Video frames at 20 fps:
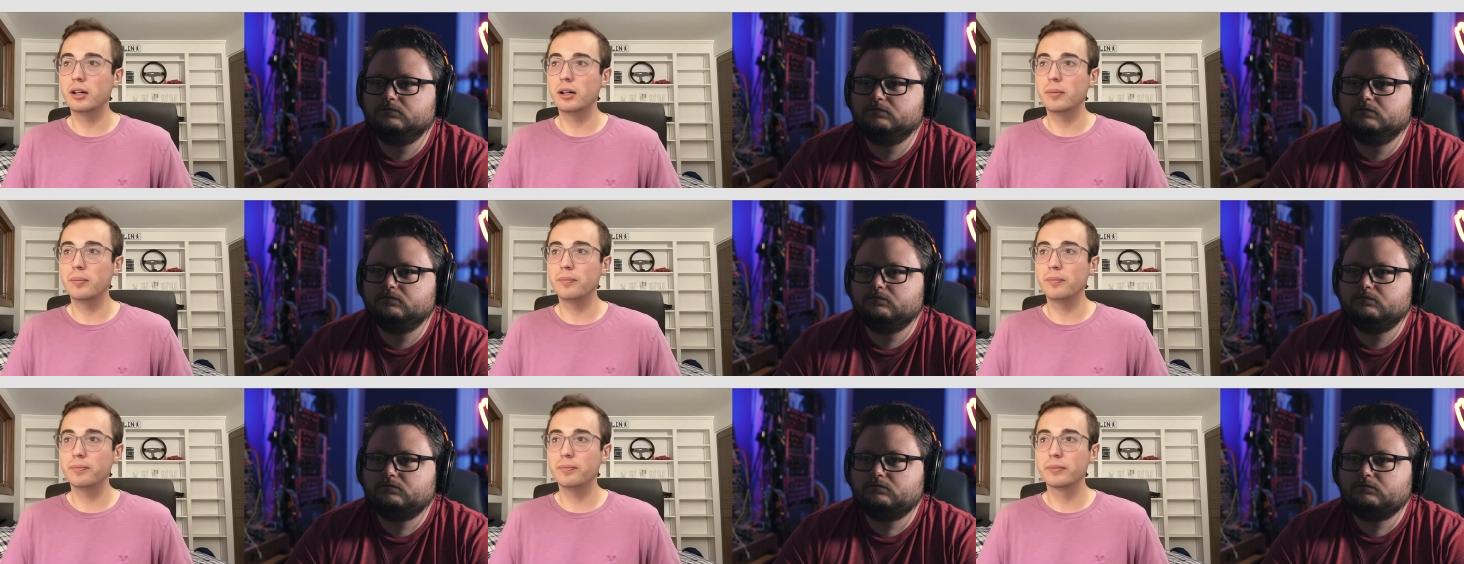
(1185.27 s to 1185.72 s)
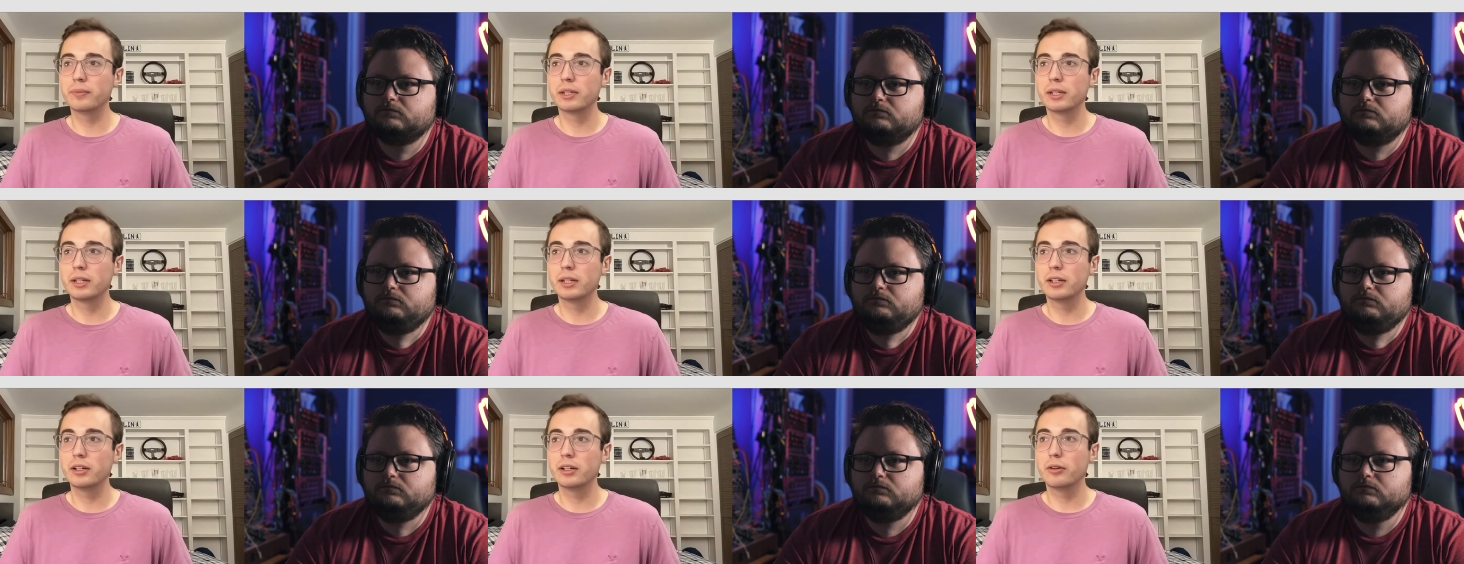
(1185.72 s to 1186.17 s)

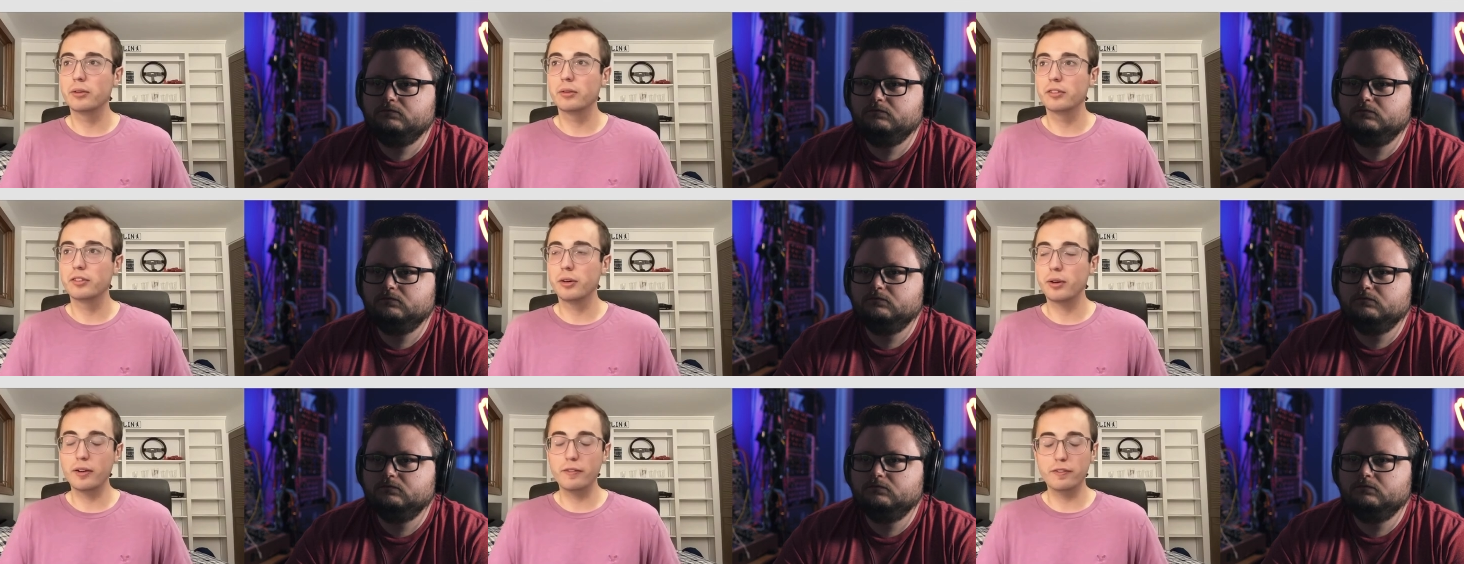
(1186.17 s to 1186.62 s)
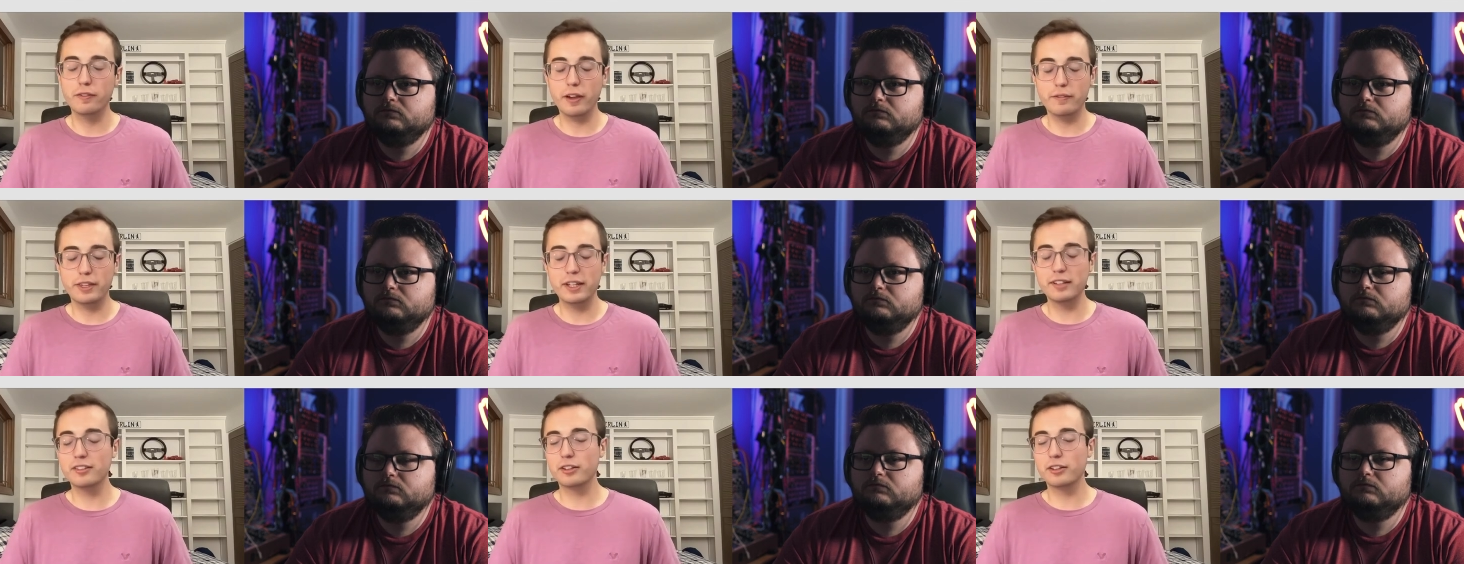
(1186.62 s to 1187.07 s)
Speaker 1: Um, you know, so
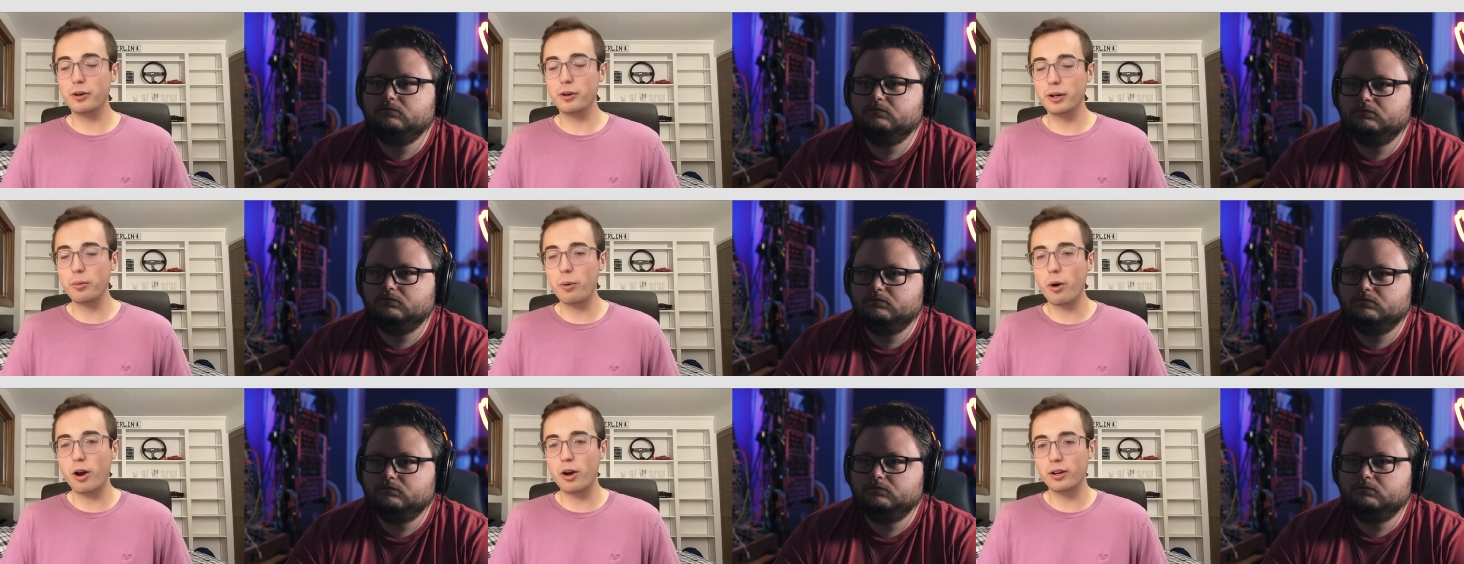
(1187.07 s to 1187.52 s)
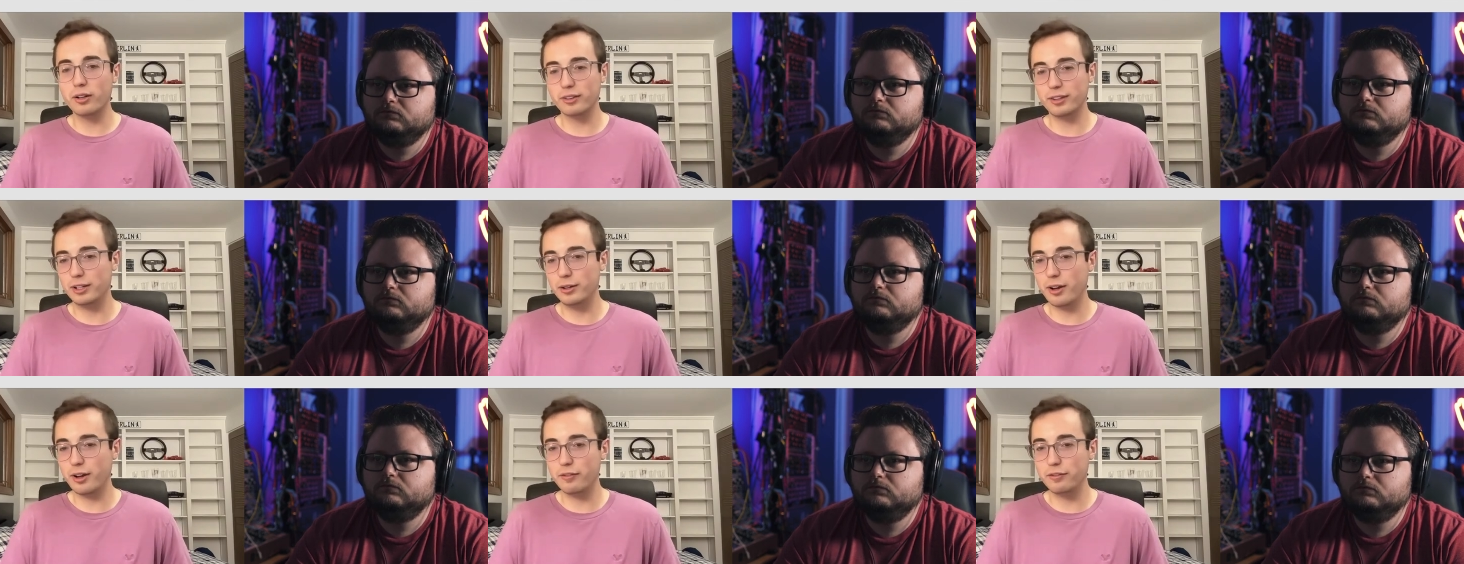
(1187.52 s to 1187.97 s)
if, if things are going
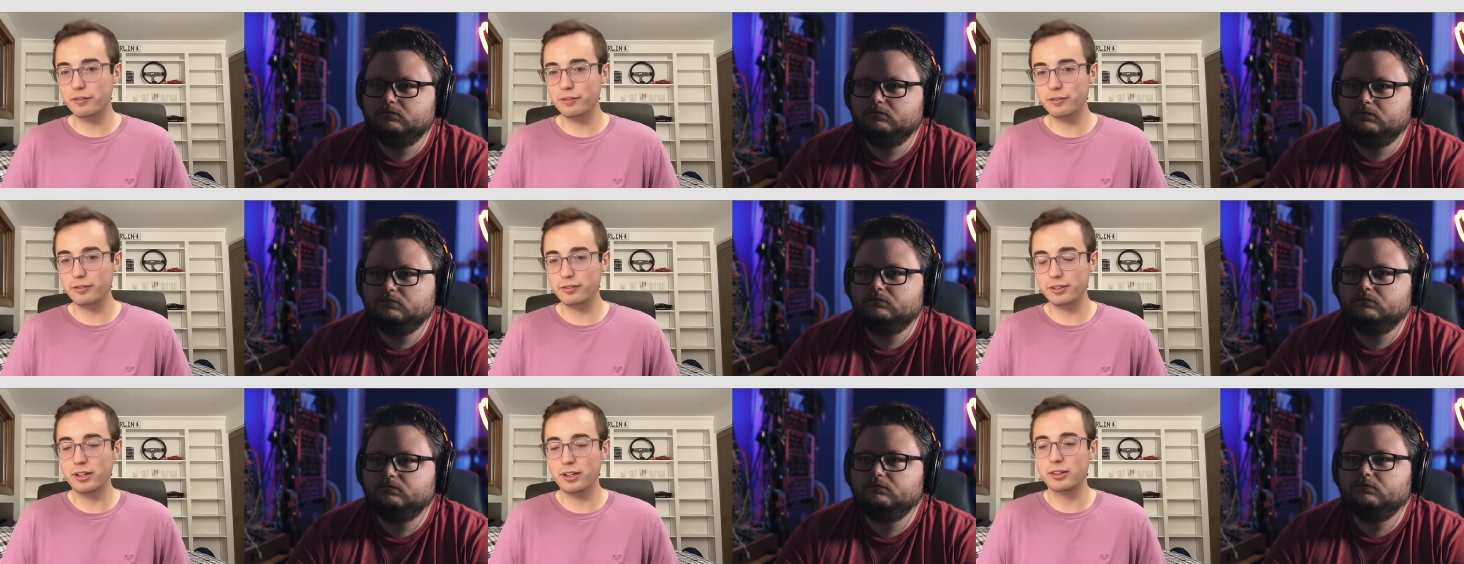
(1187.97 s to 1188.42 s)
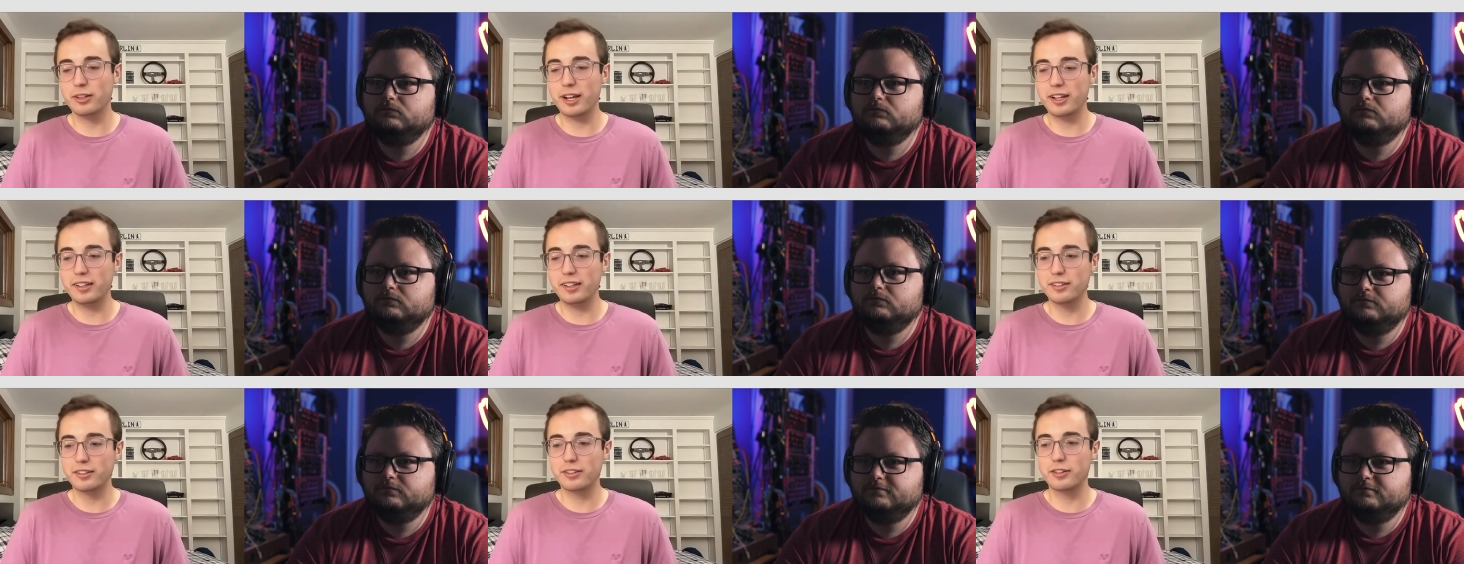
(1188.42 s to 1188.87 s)
wrong, then you have
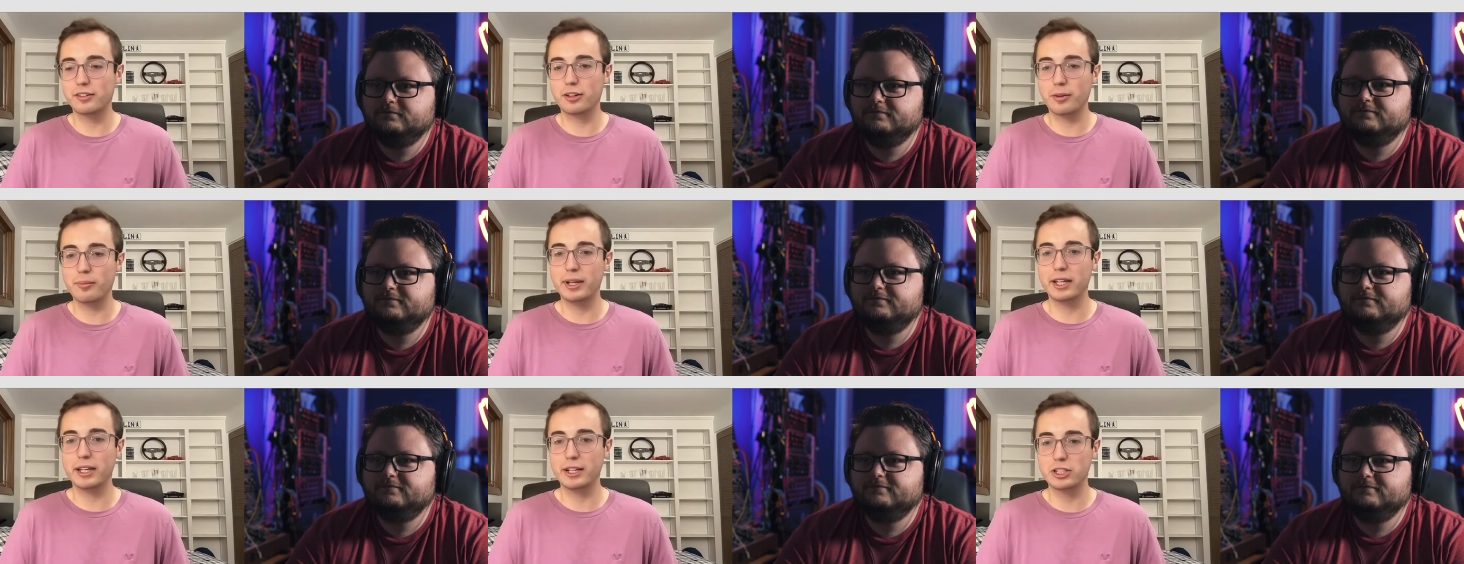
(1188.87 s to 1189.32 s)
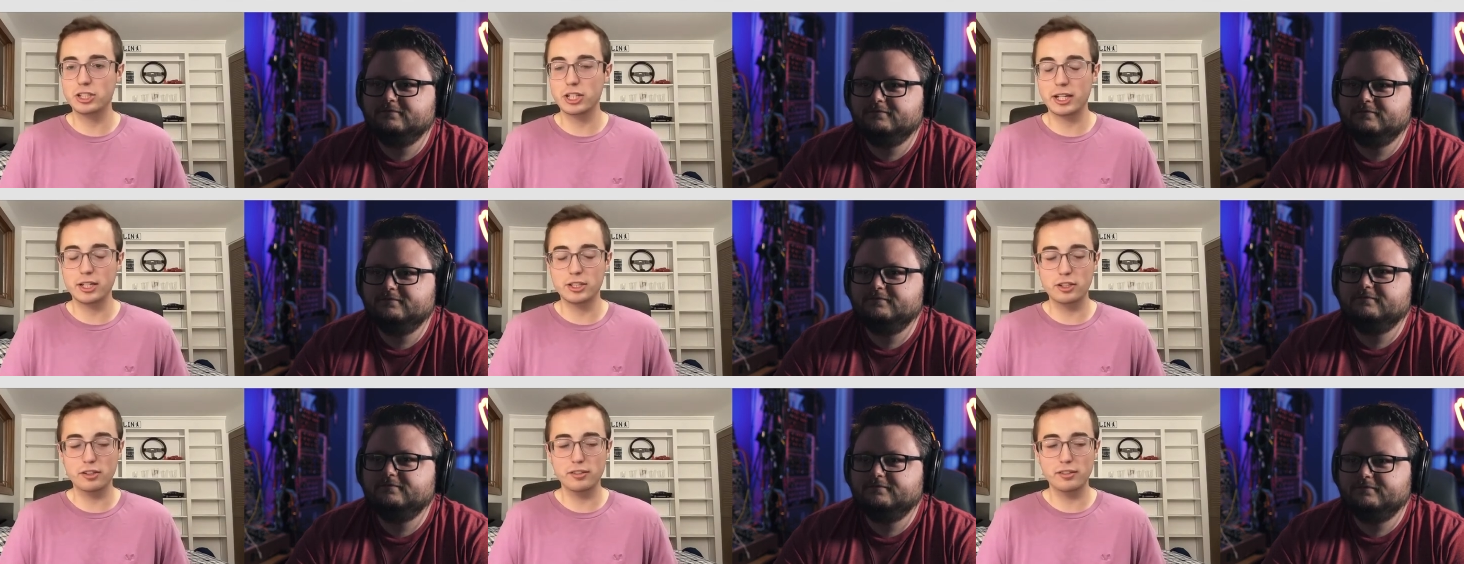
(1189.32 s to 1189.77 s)
a license to start
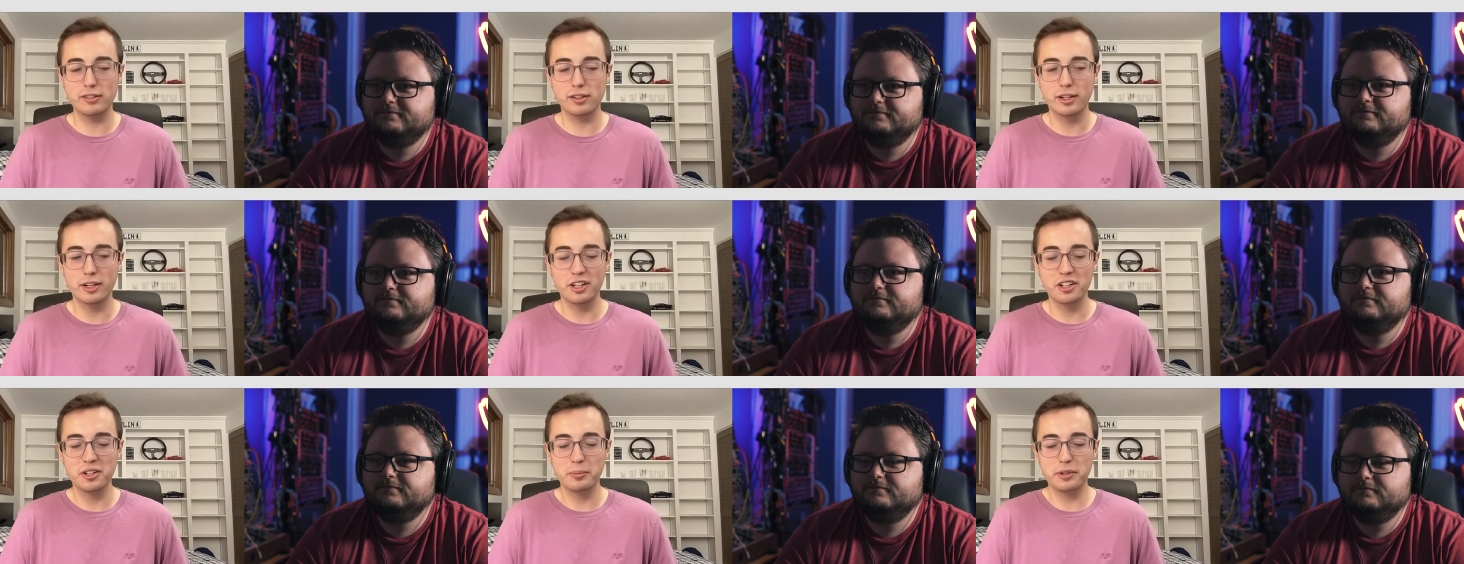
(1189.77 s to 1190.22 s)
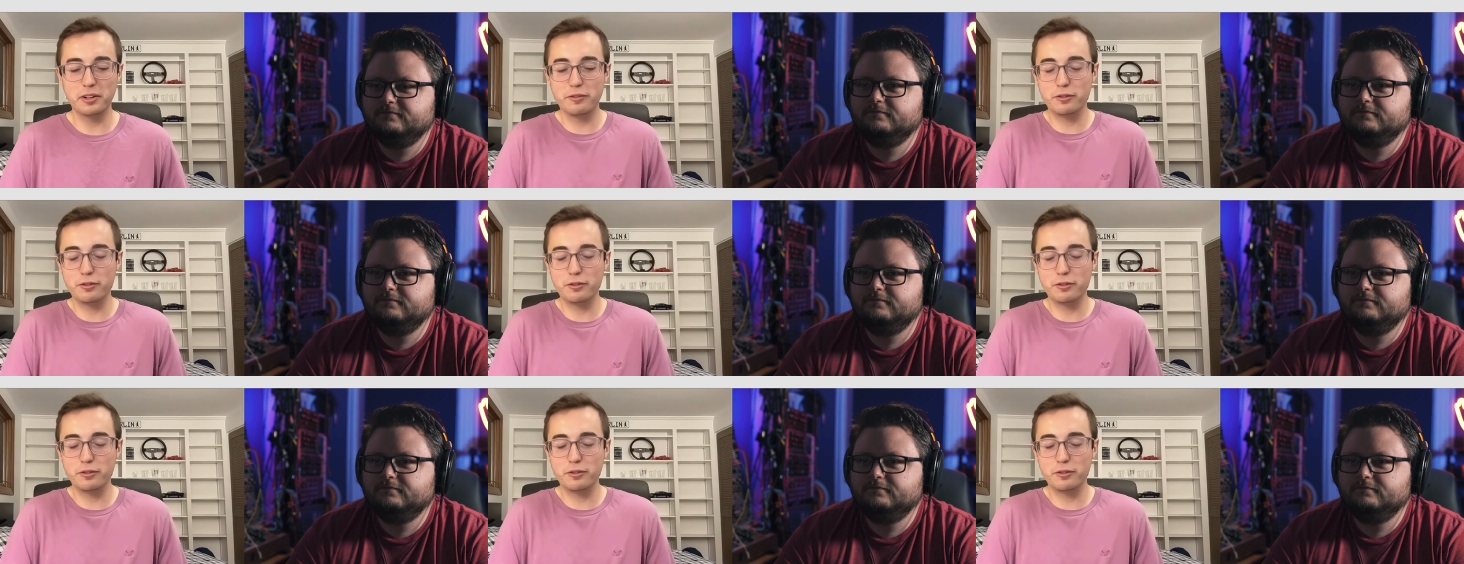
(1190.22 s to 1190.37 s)
making changes,